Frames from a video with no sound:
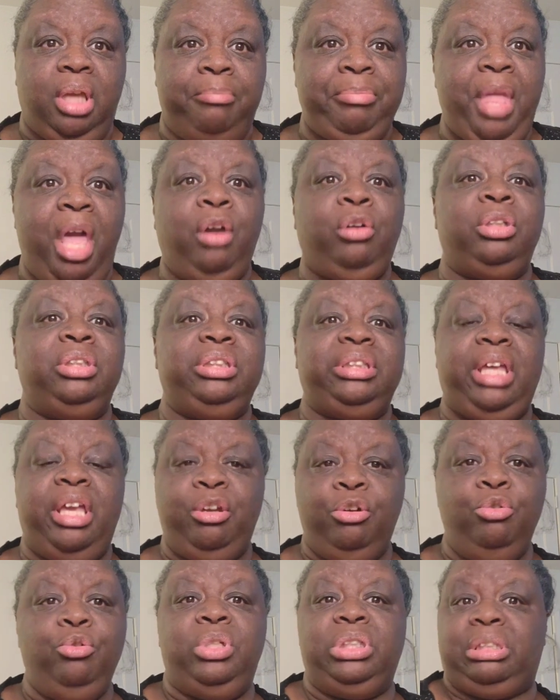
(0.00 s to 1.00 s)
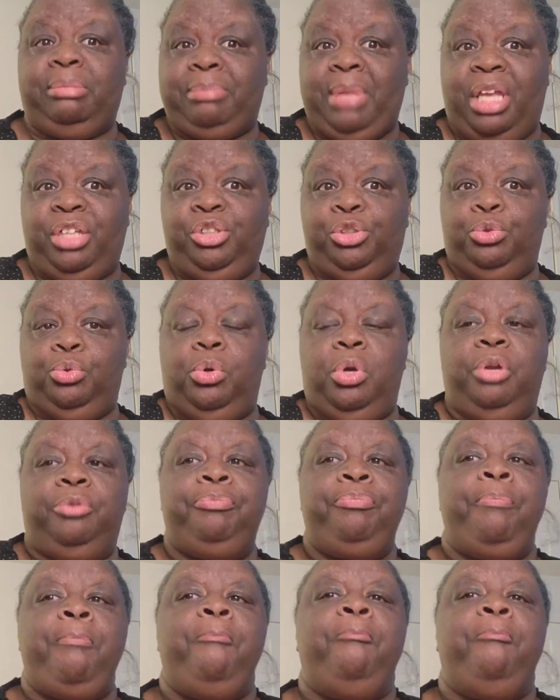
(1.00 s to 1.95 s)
I'm not going to say who because I'm not sure.